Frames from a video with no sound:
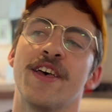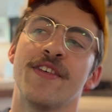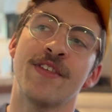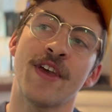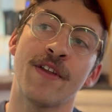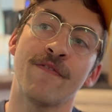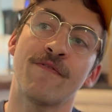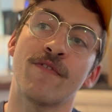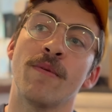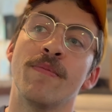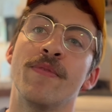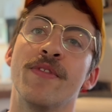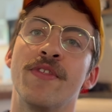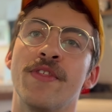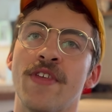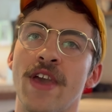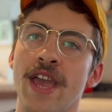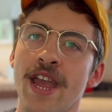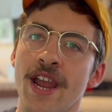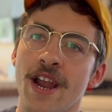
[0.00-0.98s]
Then
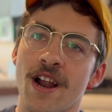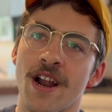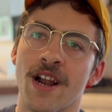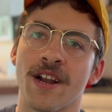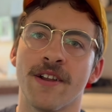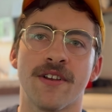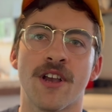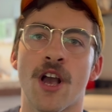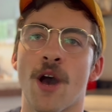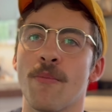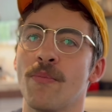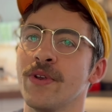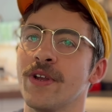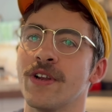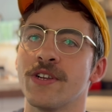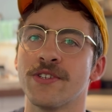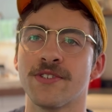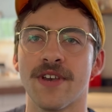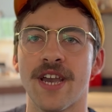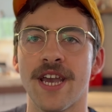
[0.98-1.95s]
from there, a couple
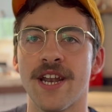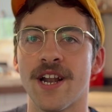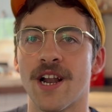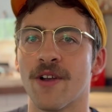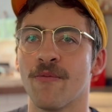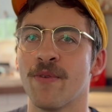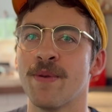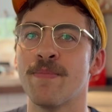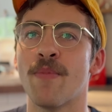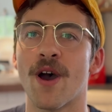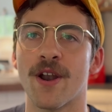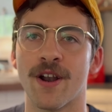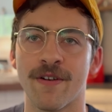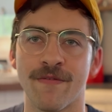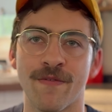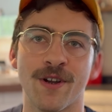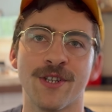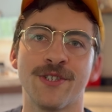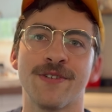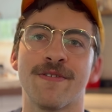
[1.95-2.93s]
years later, we bought our
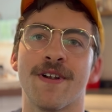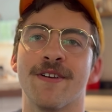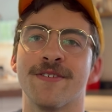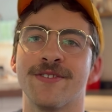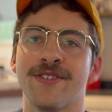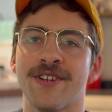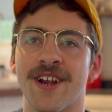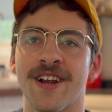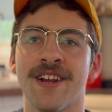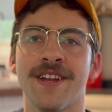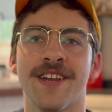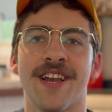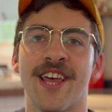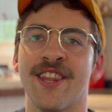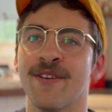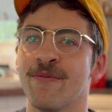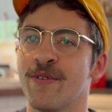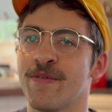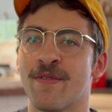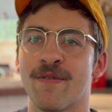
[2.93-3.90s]
first roaster, and
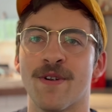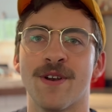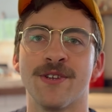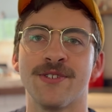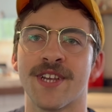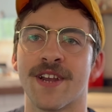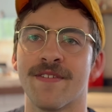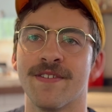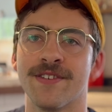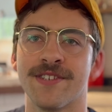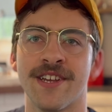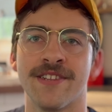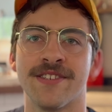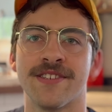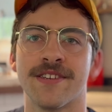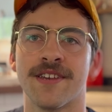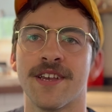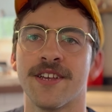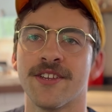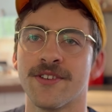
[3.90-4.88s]
then we've been roasting ever
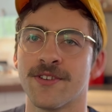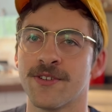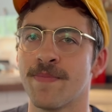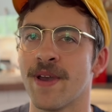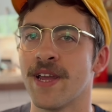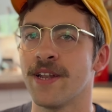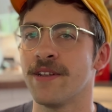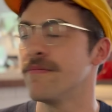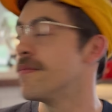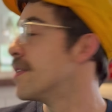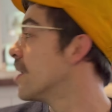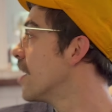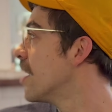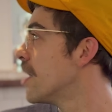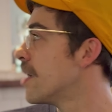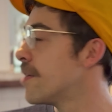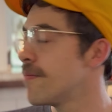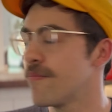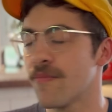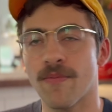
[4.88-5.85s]
since. It's been
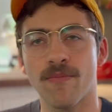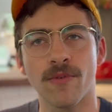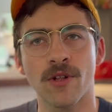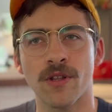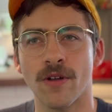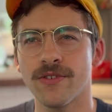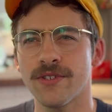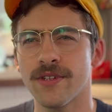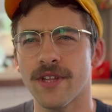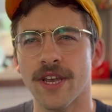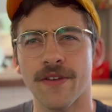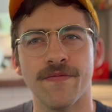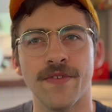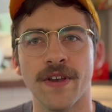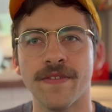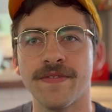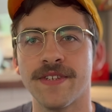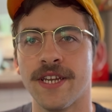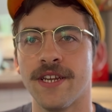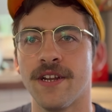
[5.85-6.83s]
close to like
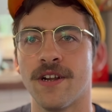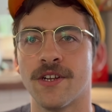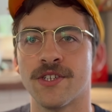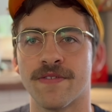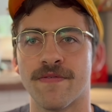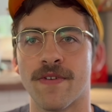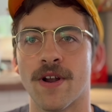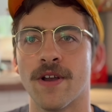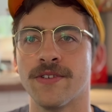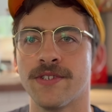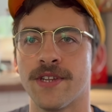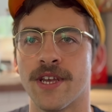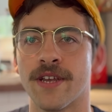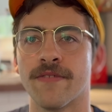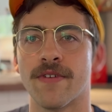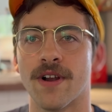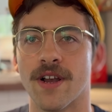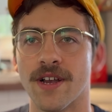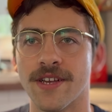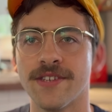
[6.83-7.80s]
15 years of roasting
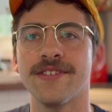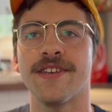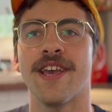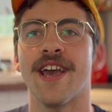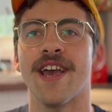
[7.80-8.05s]
for us. Yeah.